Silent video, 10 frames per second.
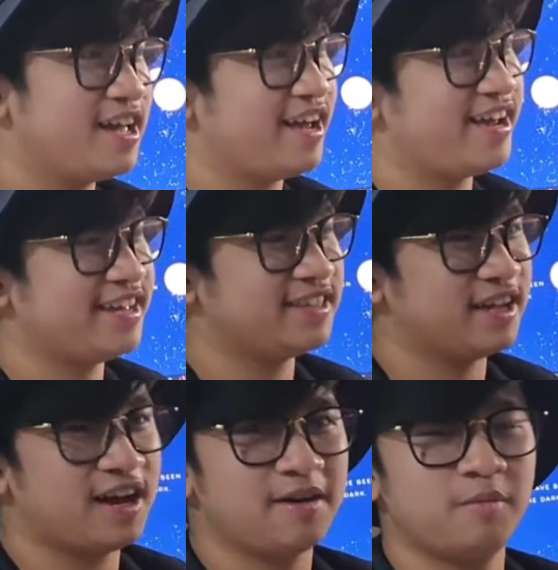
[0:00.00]
and
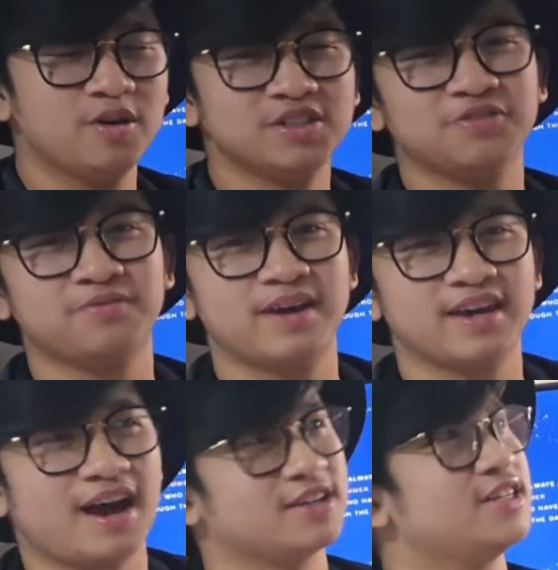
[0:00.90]

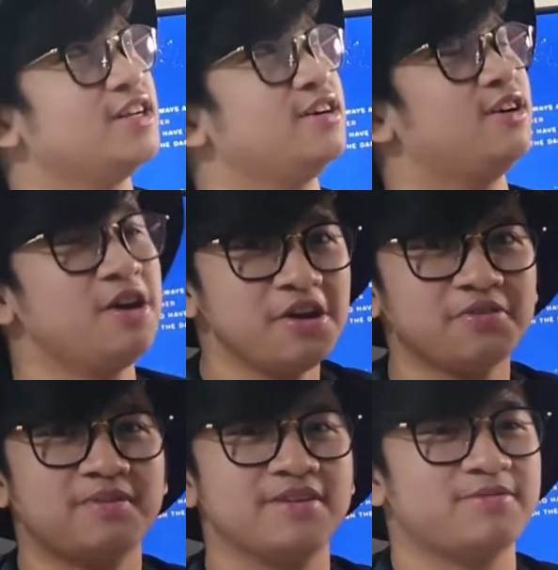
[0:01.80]
actually, all of
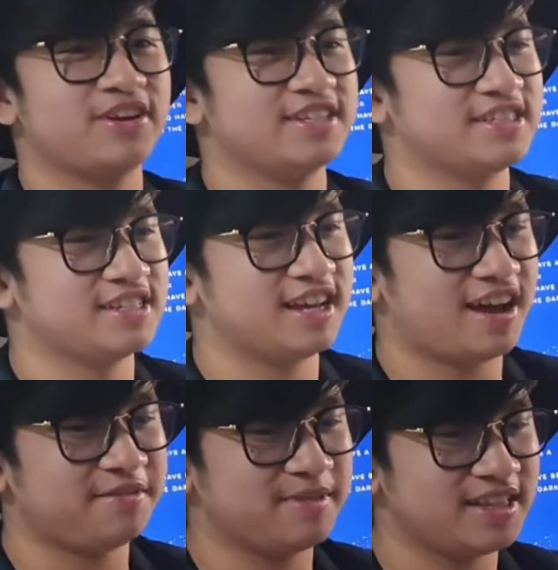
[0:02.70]
my friends
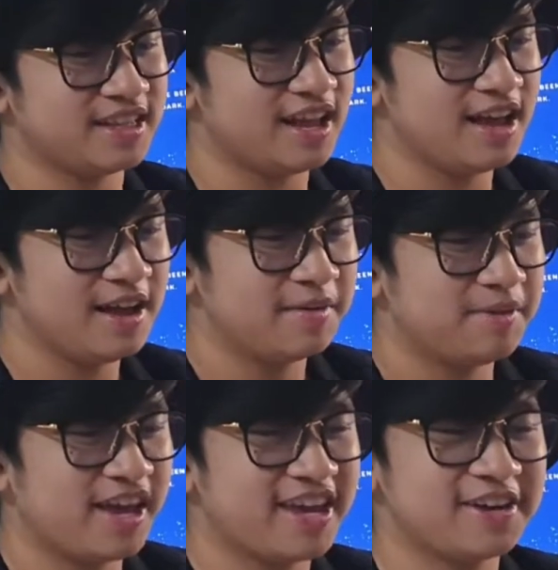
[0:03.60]
have been
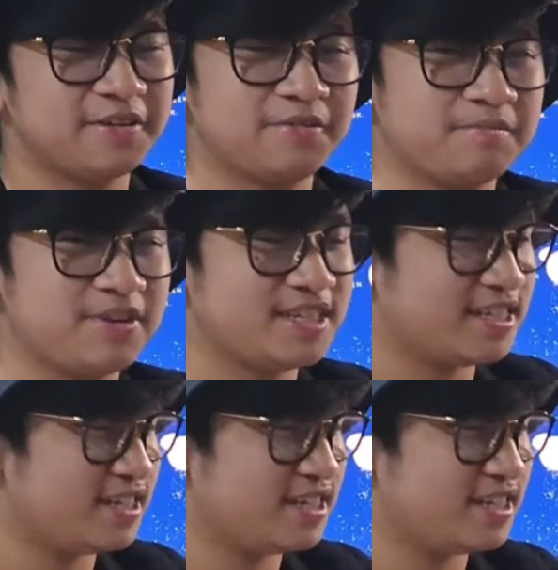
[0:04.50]
playing PC